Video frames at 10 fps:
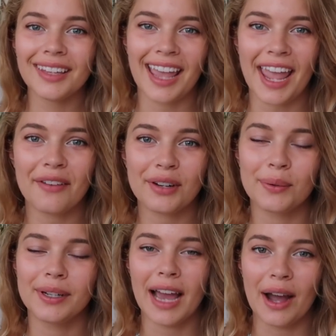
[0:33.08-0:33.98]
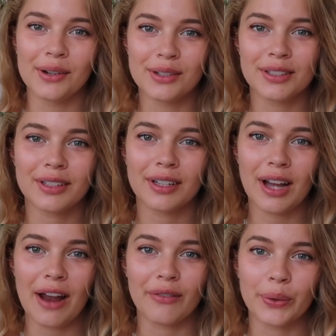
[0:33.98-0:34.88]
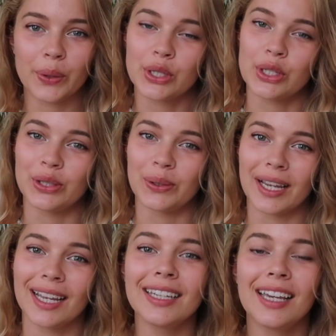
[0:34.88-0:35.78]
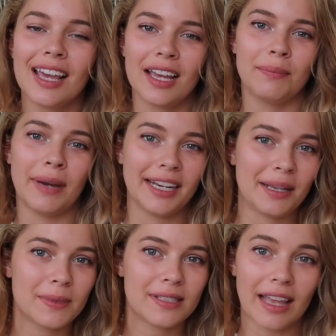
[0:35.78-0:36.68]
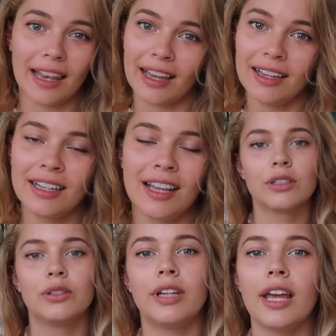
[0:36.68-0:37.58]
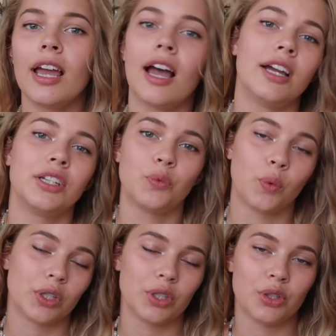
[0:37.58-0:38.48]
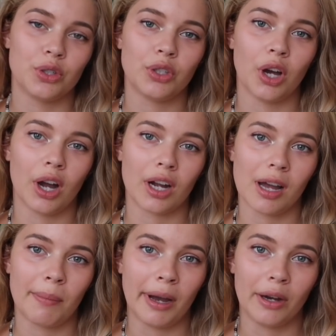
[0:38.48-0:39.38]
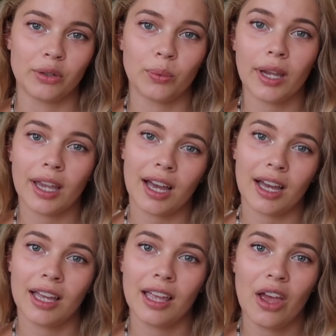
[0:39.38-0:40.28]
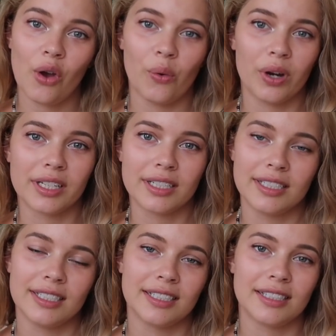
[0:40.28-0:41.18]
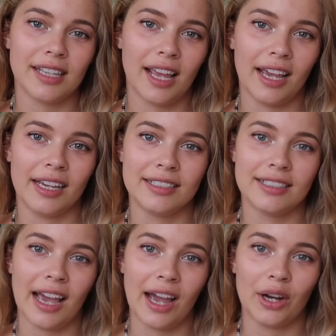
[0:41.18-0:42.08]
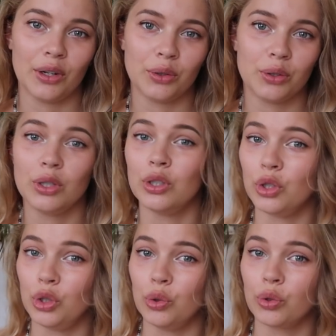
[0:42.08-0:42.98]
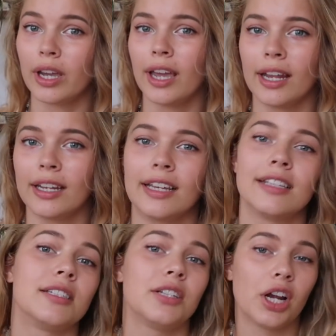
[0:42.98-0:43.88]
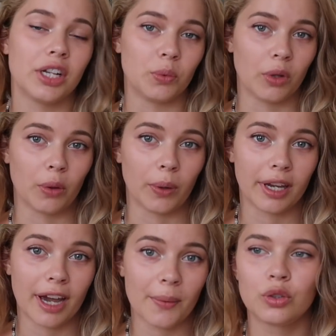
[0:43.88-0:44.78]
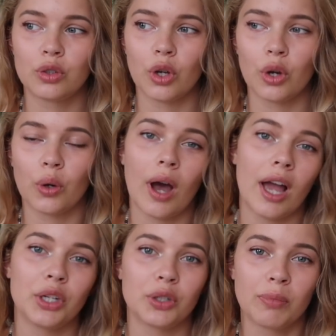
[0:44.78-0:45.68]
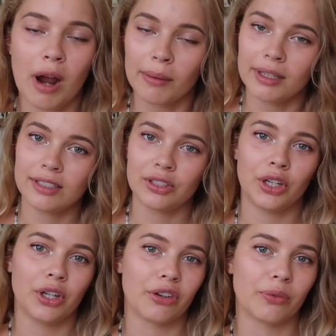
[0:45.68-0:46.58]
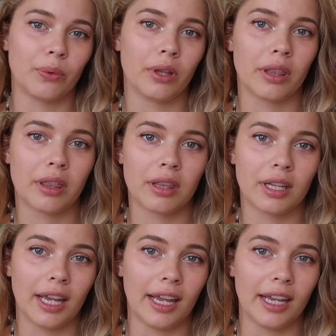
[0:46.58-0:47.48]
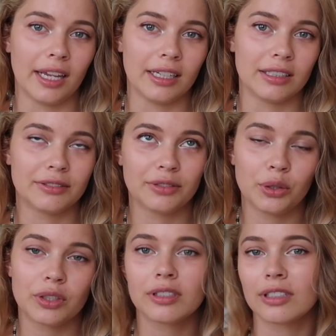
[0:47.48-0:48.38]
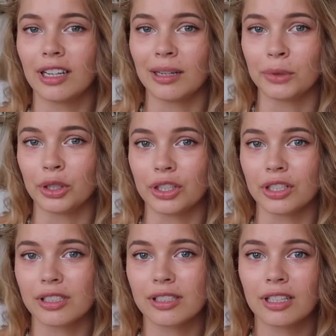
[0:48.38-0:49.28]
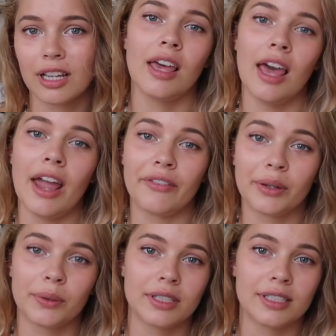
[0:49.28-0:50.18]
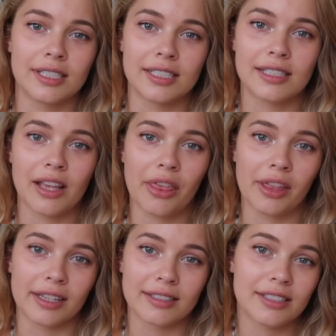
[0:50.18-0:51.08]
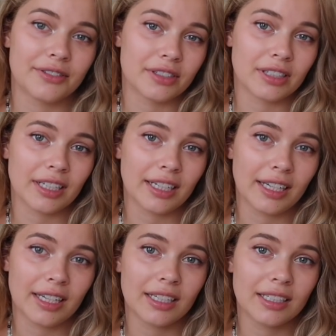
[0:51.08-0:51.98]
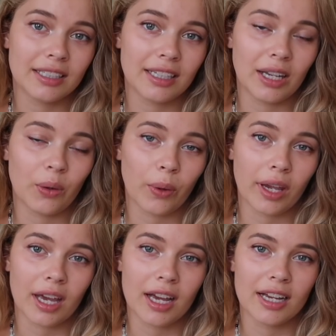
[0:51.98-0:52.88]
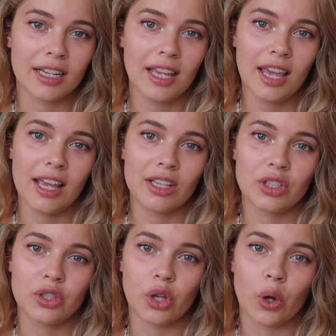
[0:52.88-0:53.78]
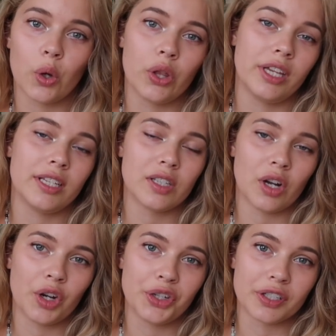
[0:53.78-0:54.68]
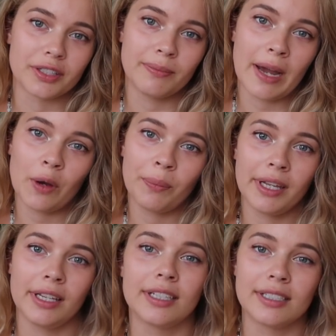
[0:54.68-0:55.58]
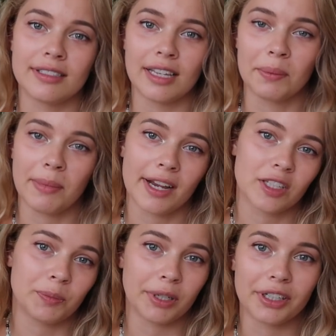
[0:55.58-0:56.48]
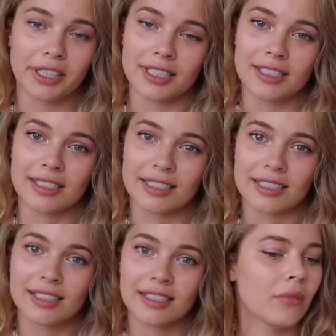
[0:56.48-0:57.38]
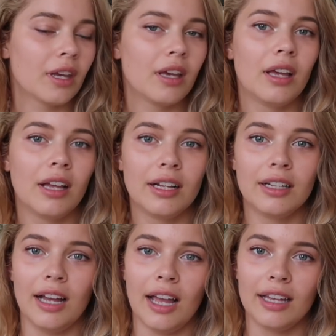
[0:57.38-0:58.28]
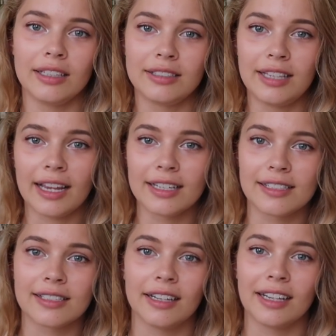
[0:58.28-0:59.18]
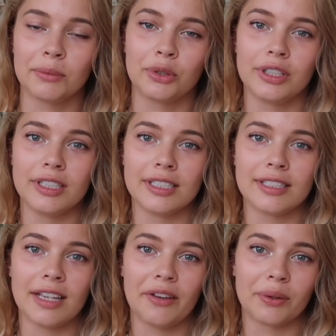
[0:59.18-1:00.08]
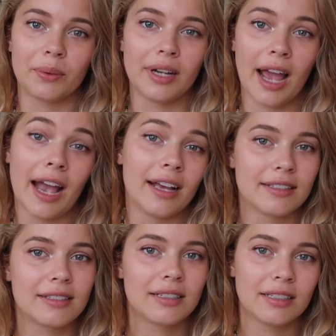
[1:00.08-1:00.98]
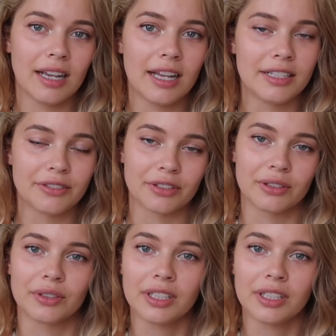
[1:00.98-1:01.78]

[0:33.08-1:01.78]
Hey everyone, how's everyone doing? My name is Ella. Today I wanted to talk about Wicca, what it is, and how you can get started with Wicca. So I should probably start off with a few disclaimers. Everyone does things differently in Wicca, so these are just my opinions and my experiences. Second disclaimer is everyone has a different